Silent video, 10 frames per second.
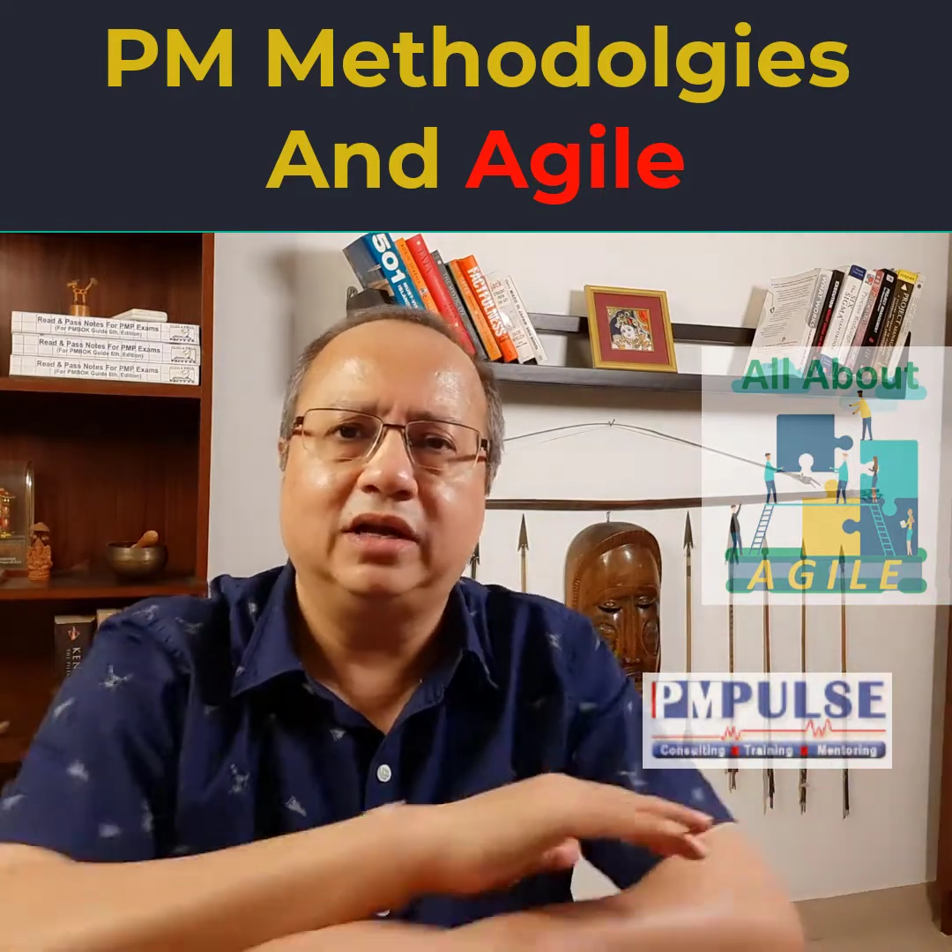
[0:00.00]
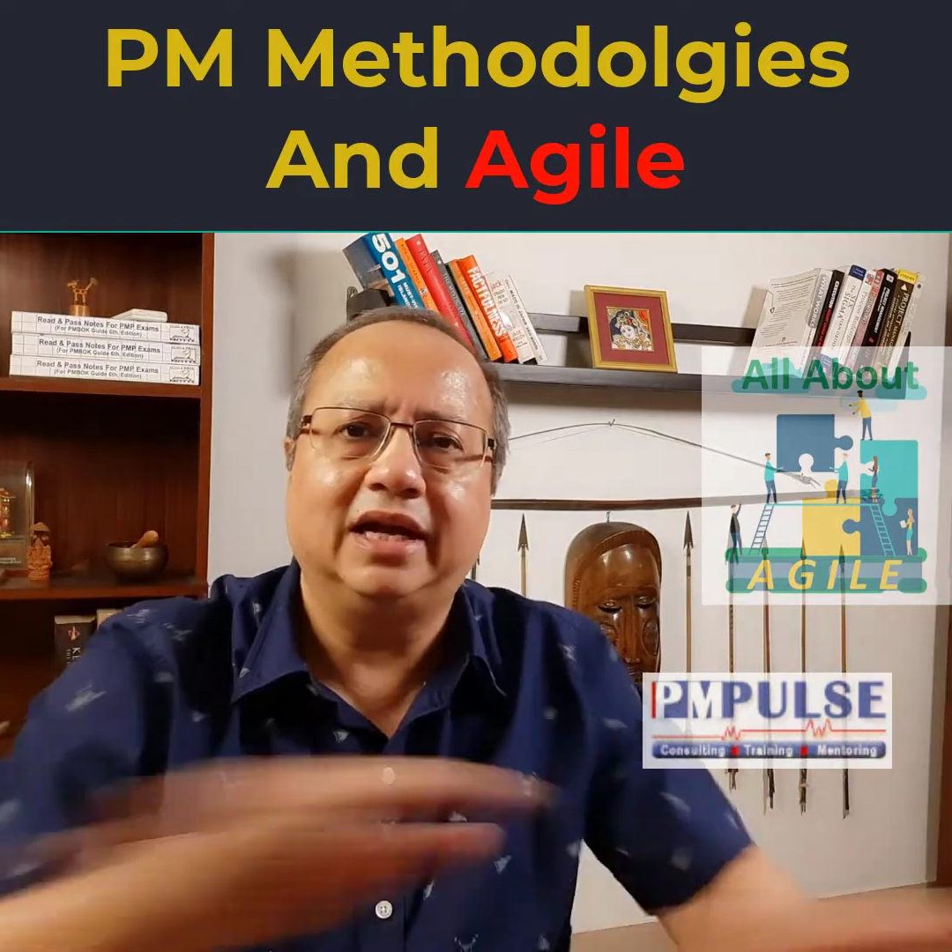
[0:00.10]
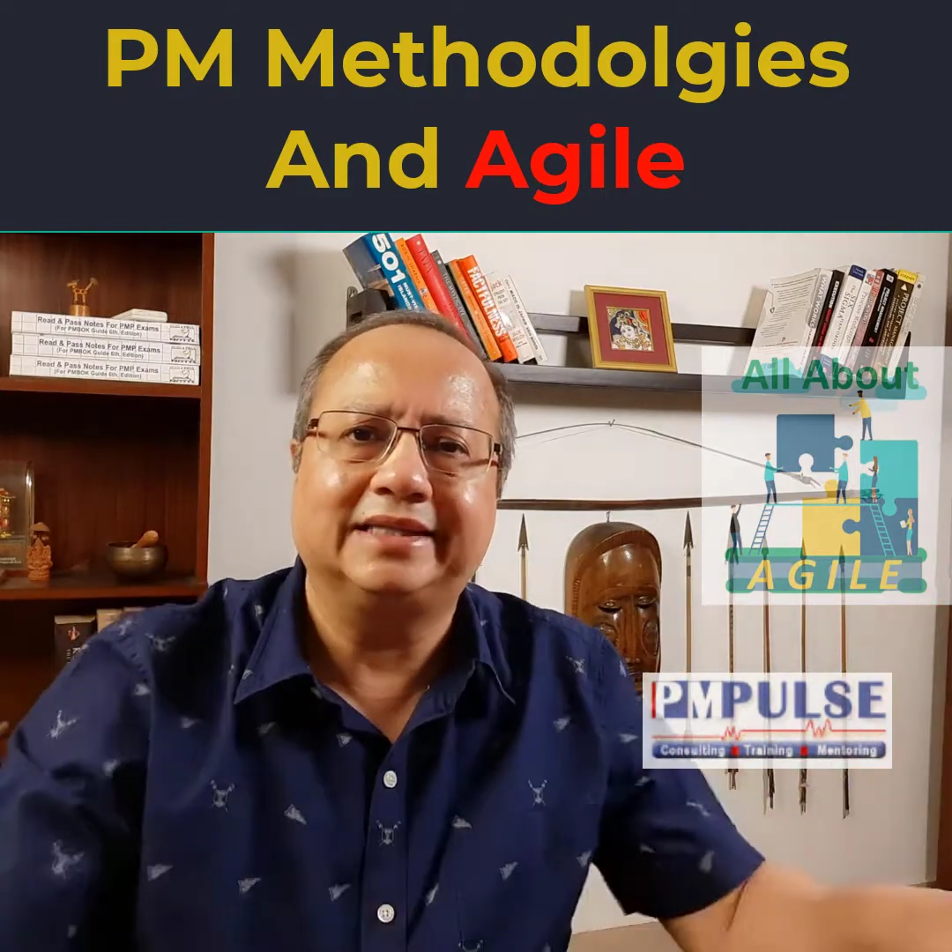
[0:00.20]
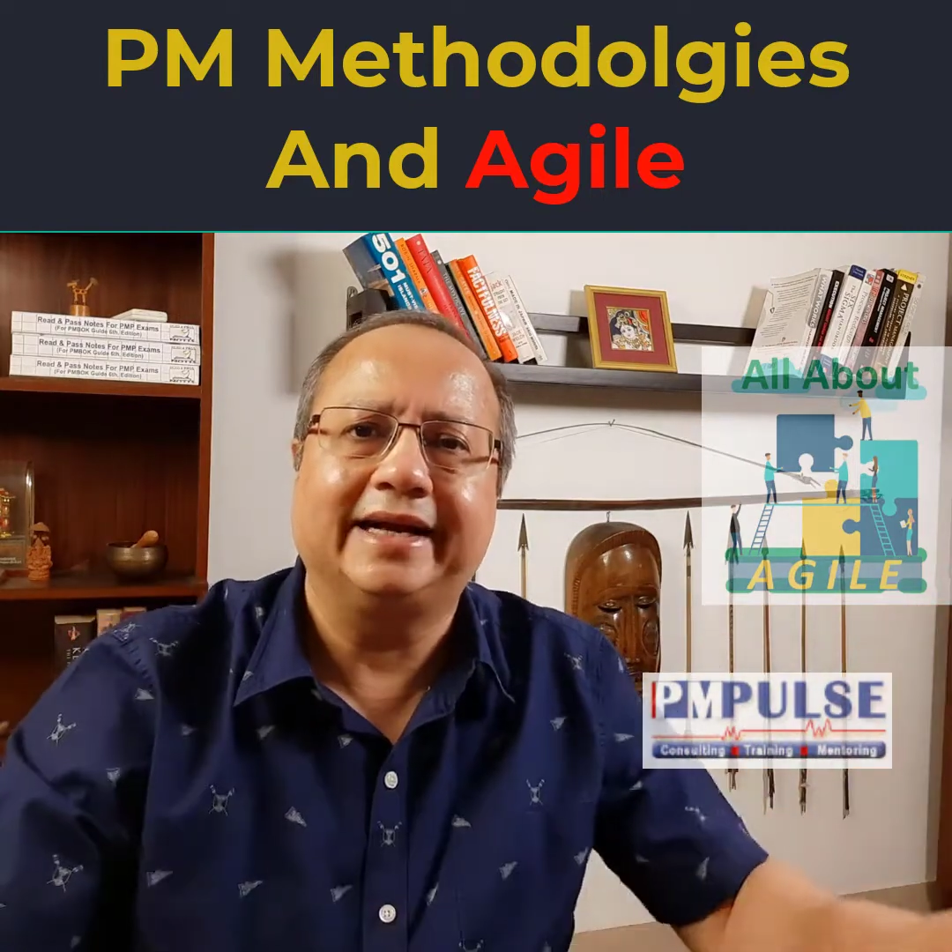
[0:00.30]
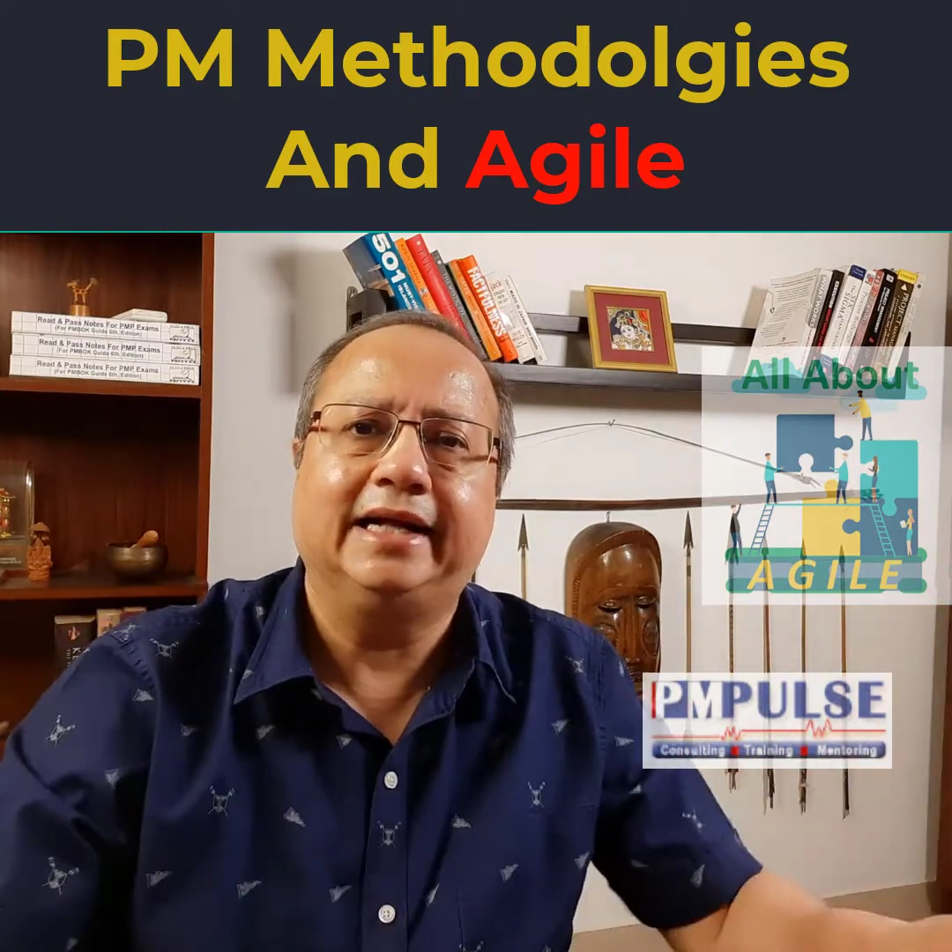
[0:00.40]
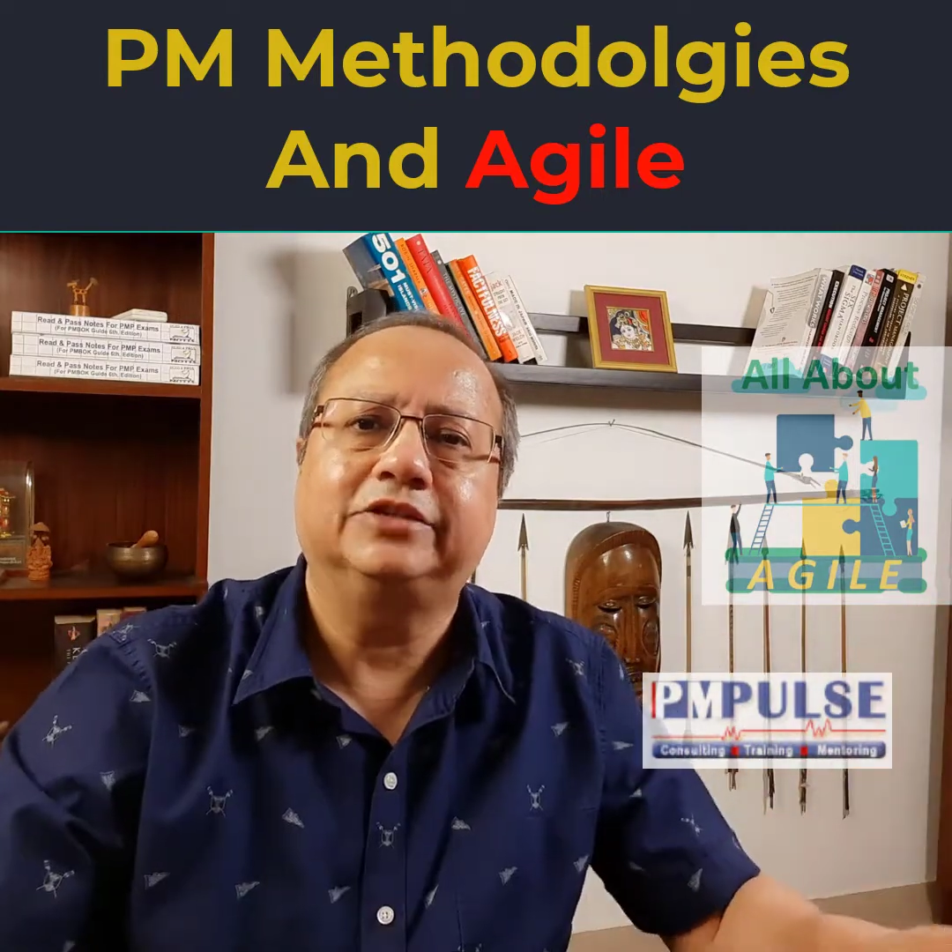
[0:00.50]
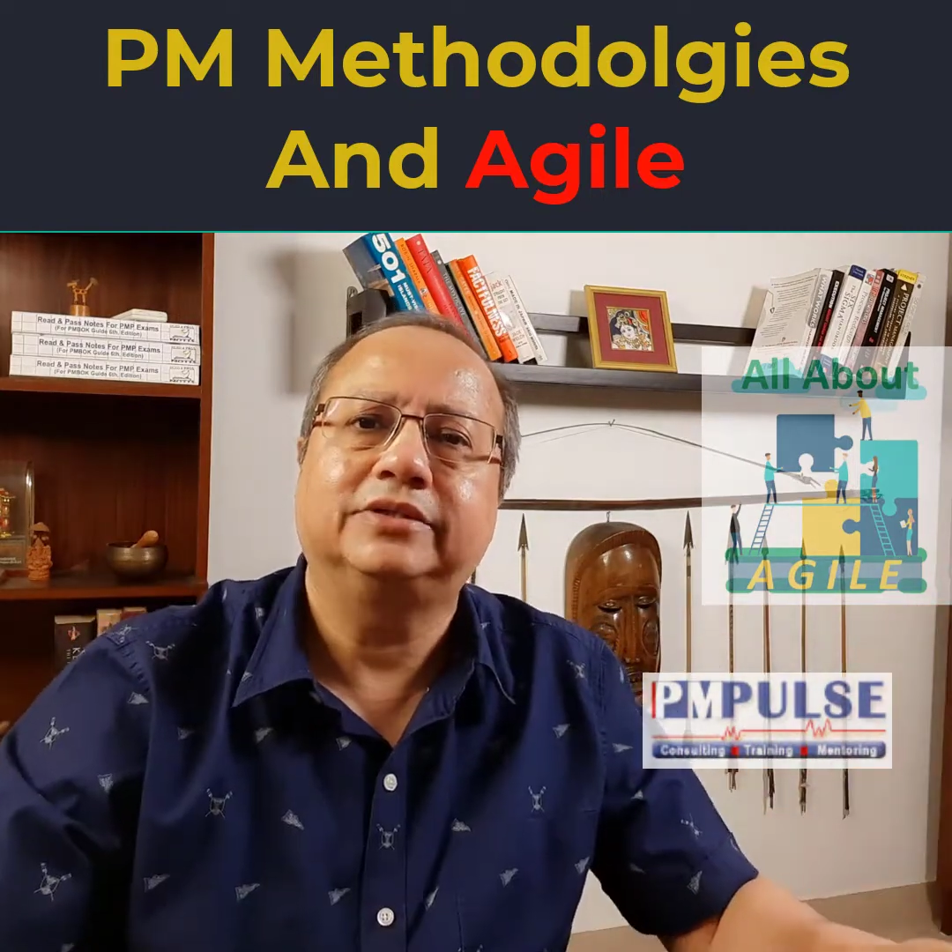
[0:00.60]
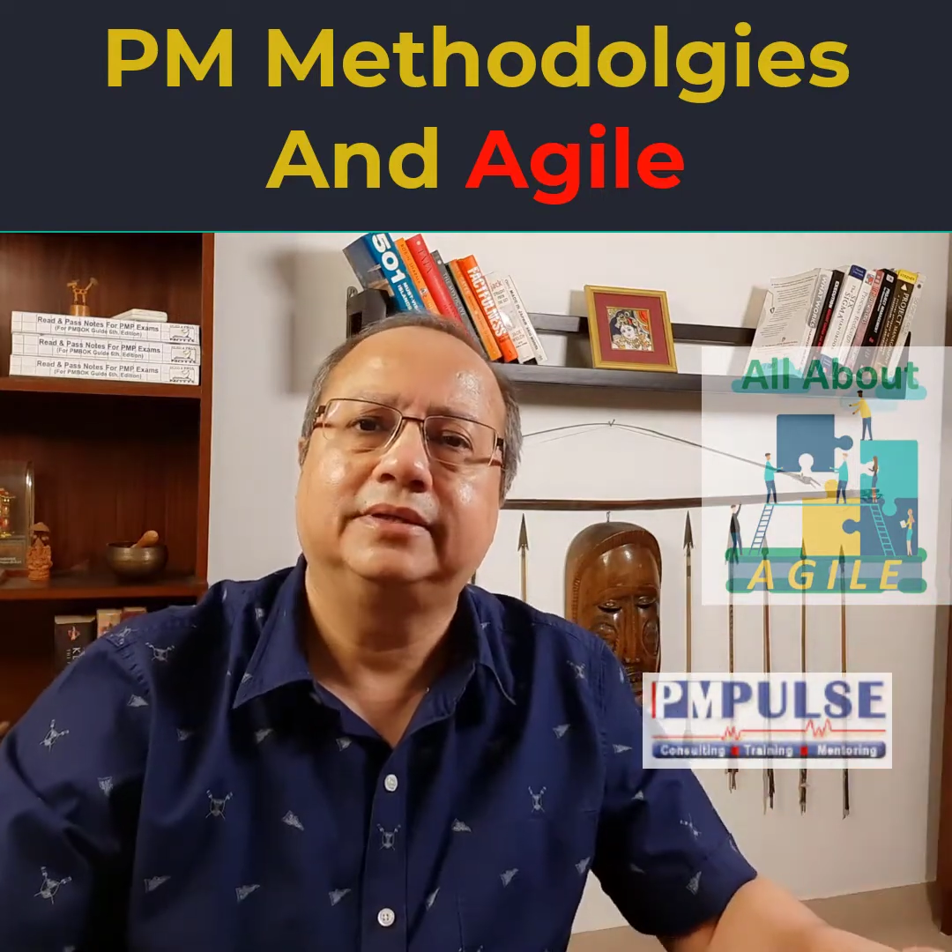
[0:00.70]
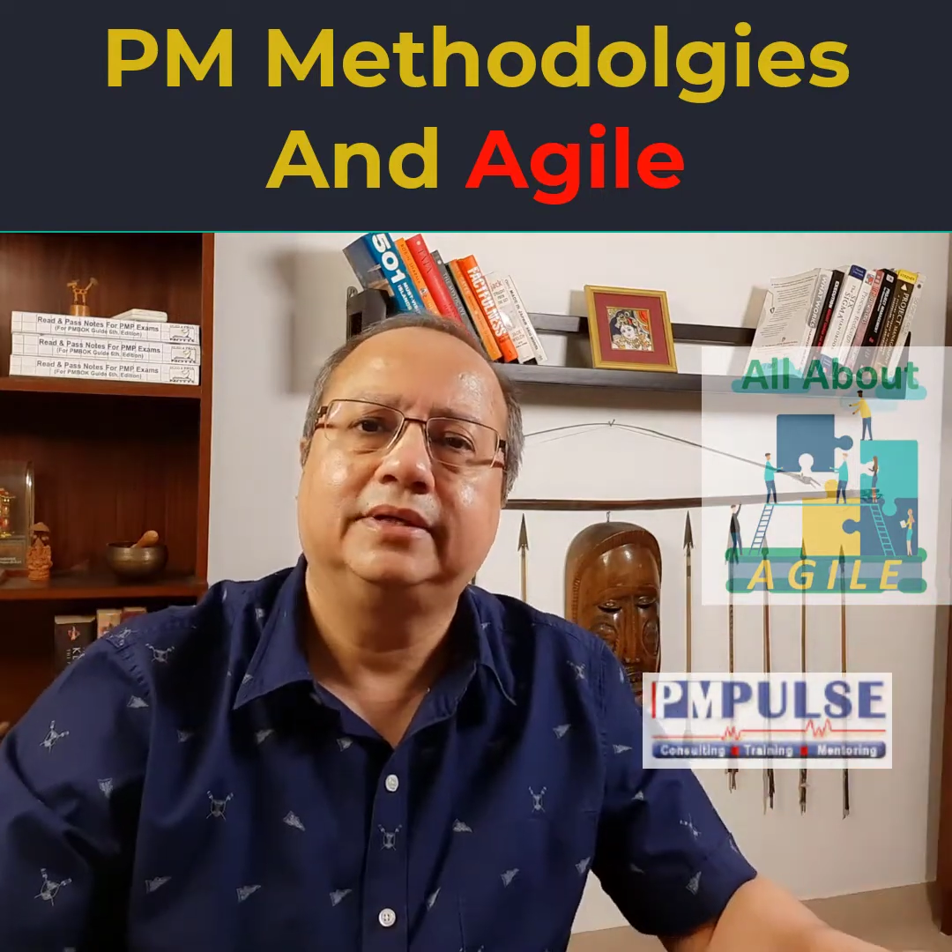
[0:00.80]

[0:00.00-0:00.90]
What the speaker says: nothing else.